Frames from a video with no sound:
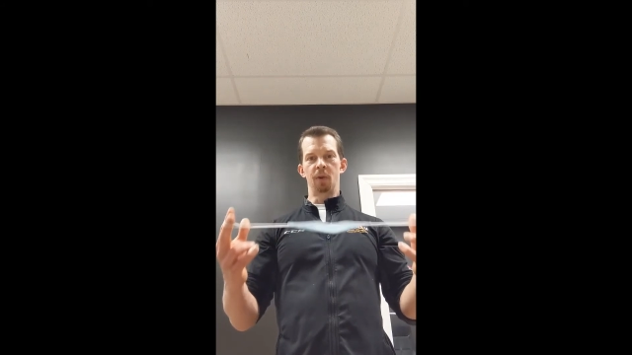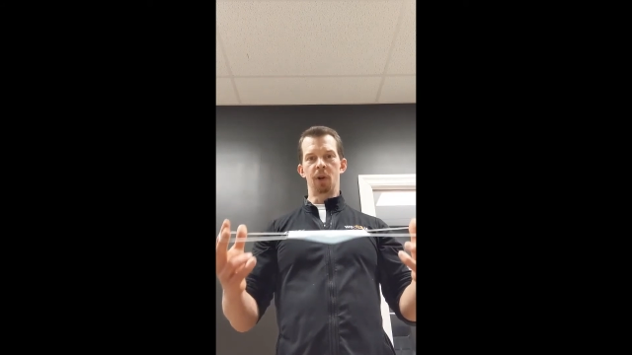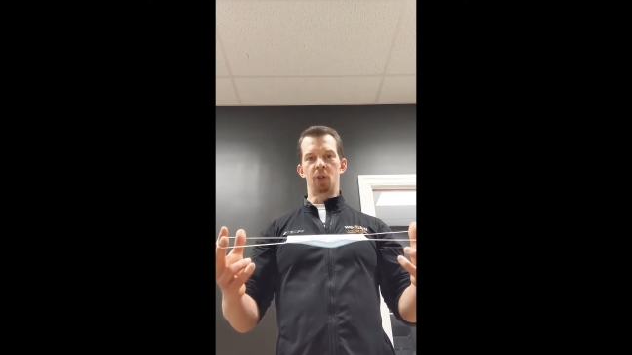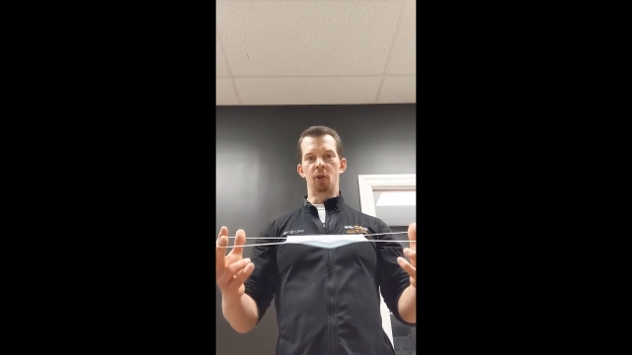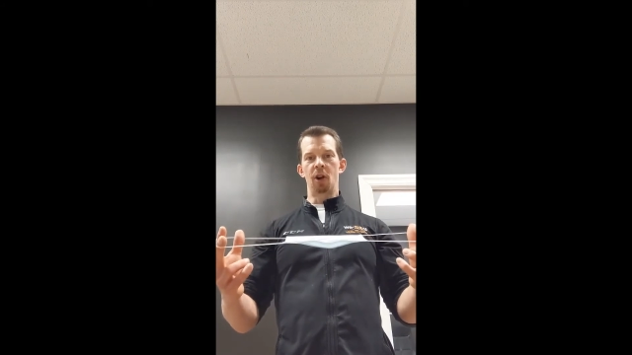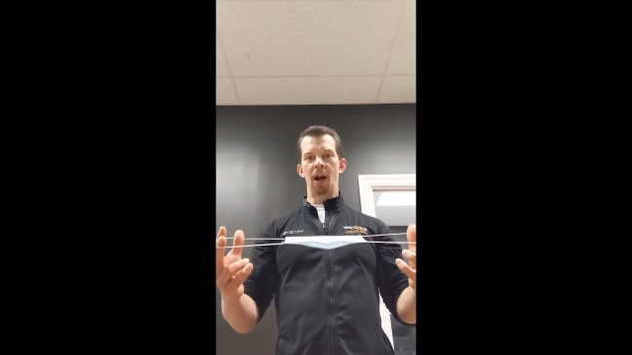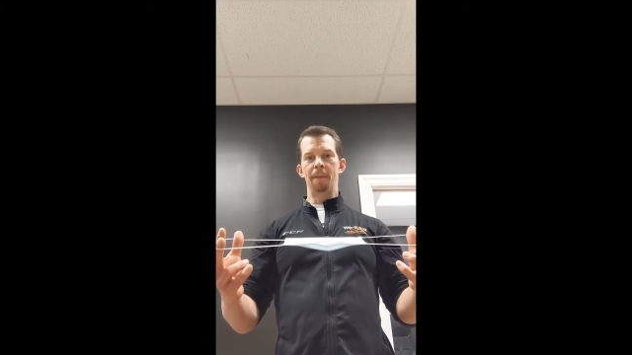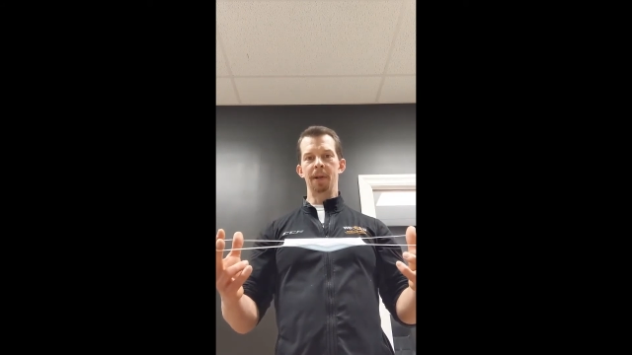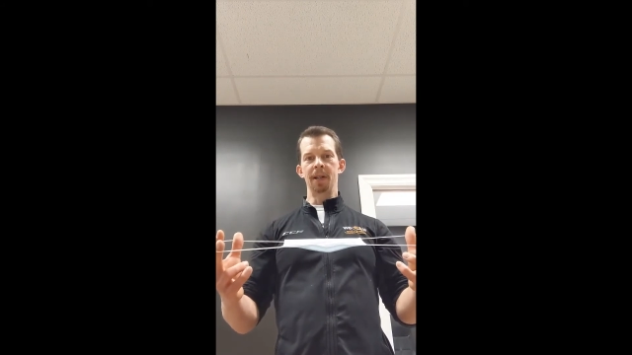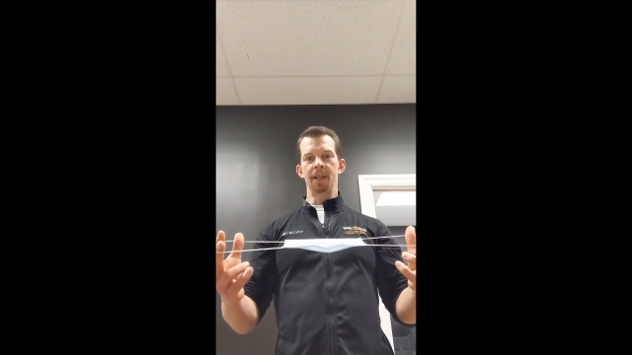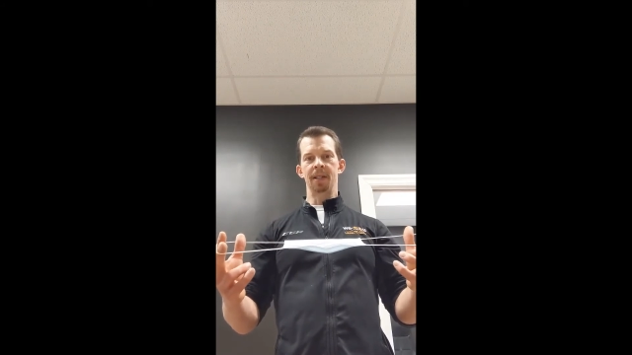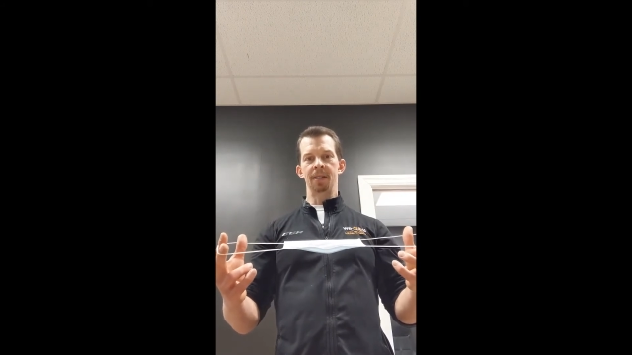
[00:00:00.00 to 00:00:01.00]
For
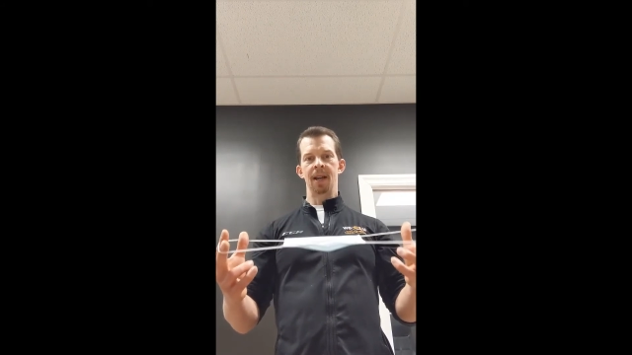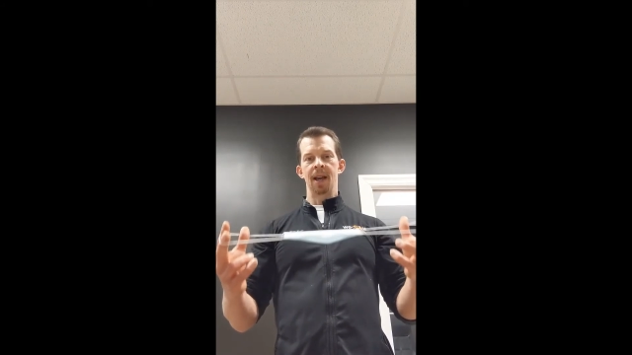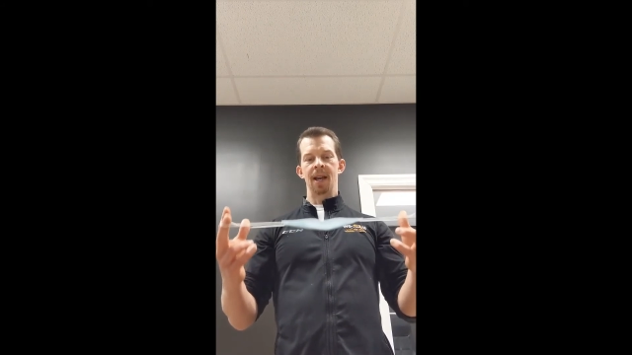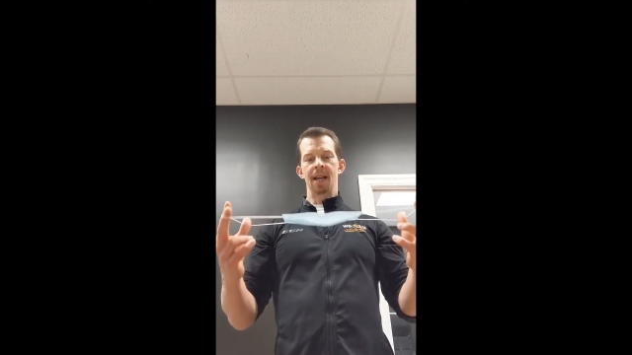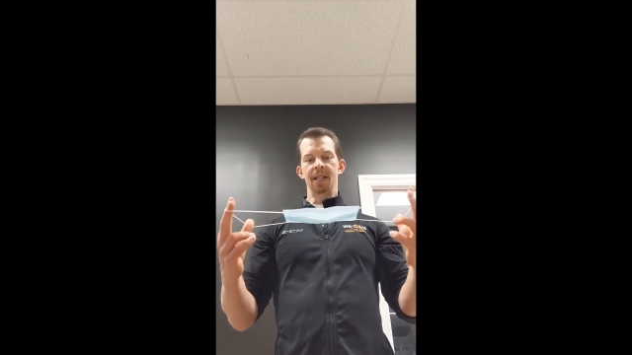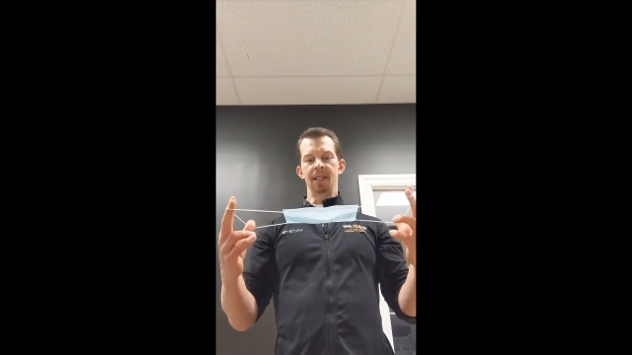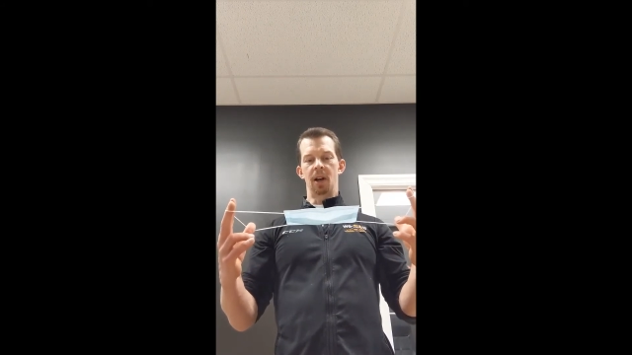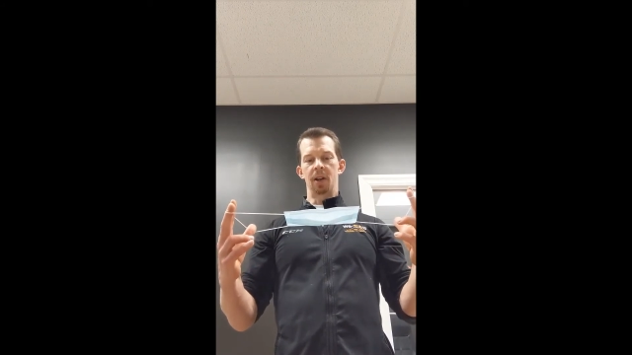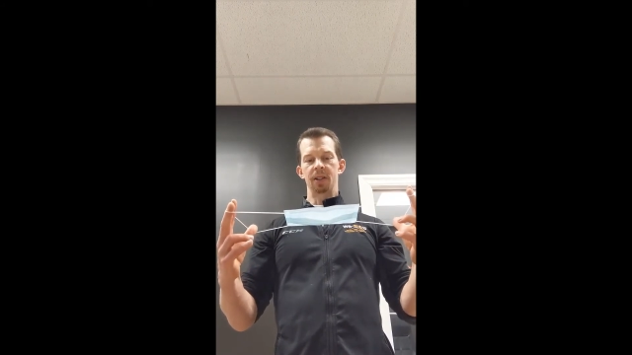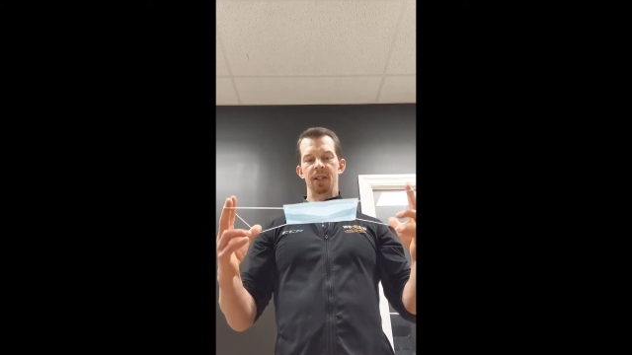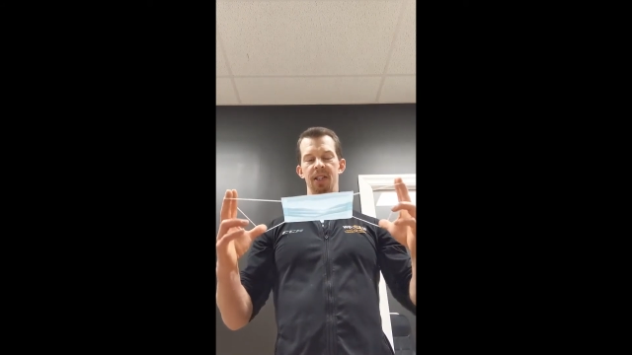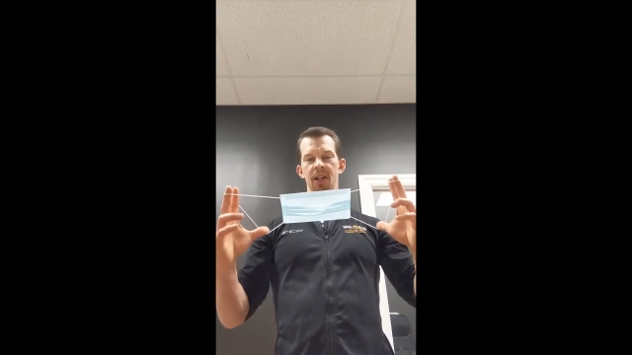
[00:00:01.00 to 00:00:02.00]
chiropodists, as long as it's